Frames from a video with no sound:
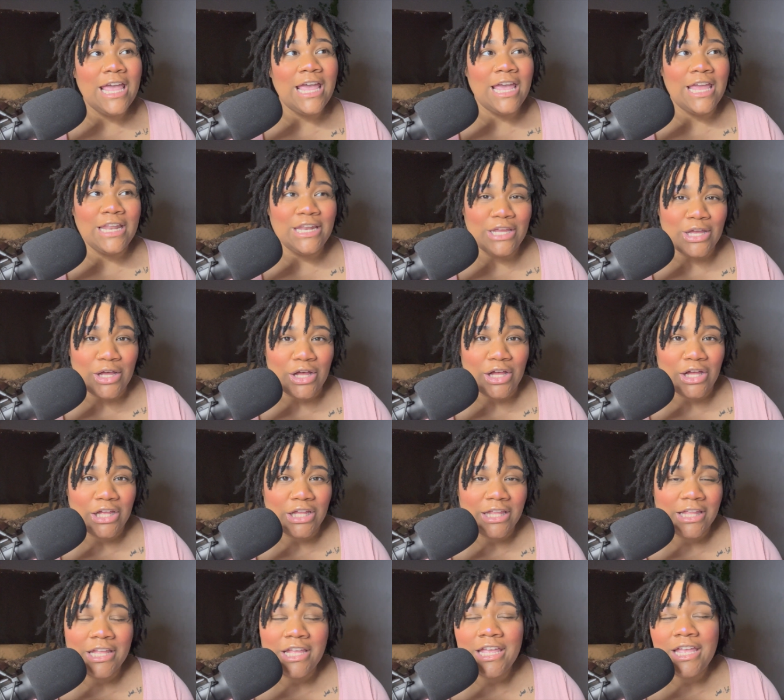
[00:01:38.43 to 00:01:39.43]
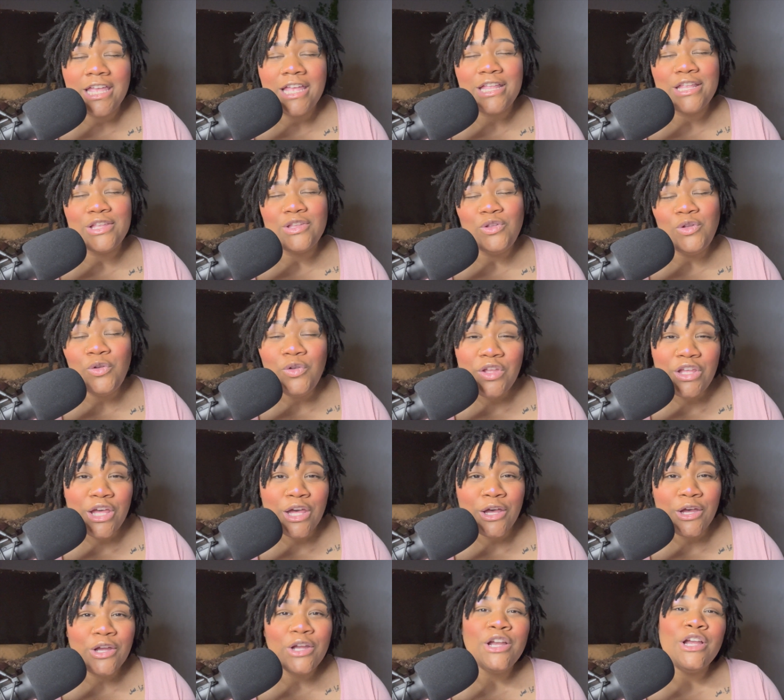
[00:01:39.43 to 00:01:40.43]
And y'all, new
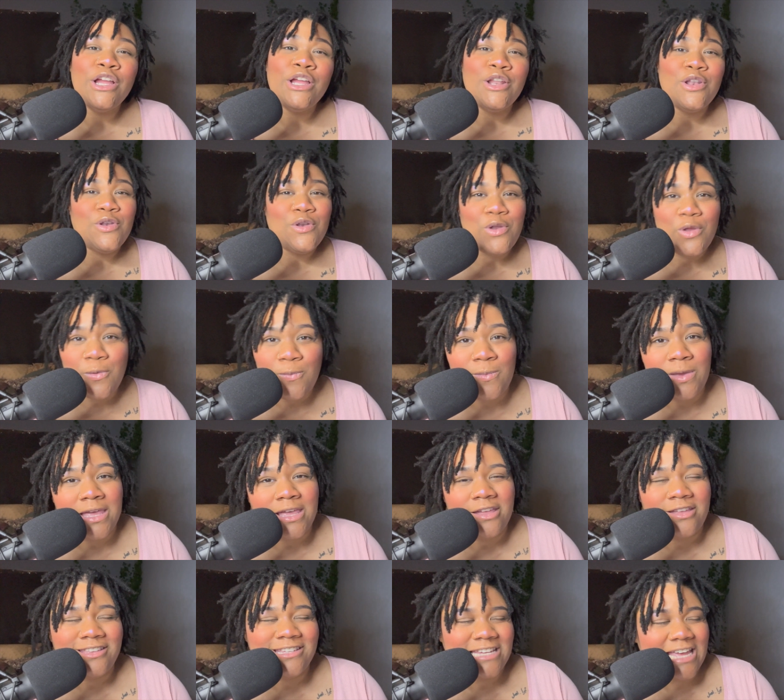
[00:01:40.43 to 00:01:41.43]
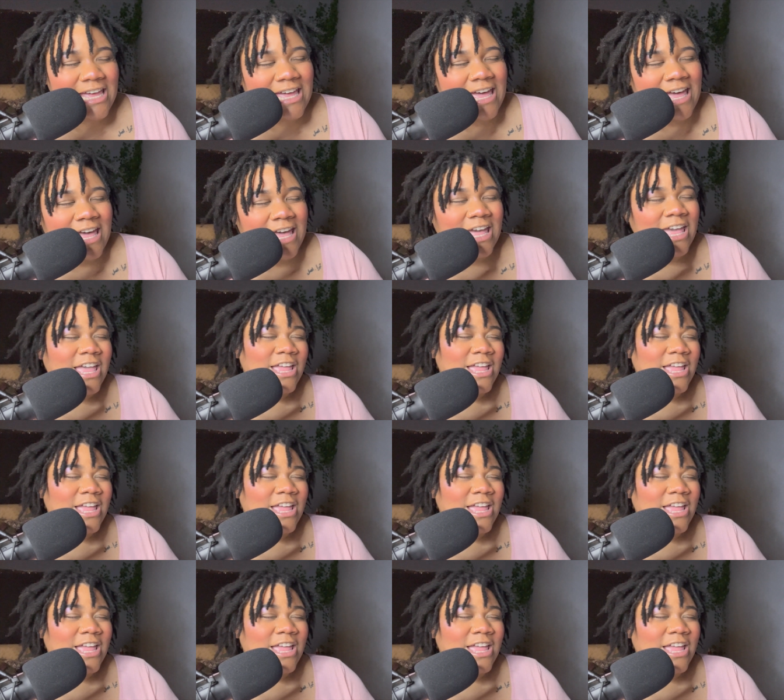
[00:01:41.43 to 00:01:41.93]
year, new me. J K,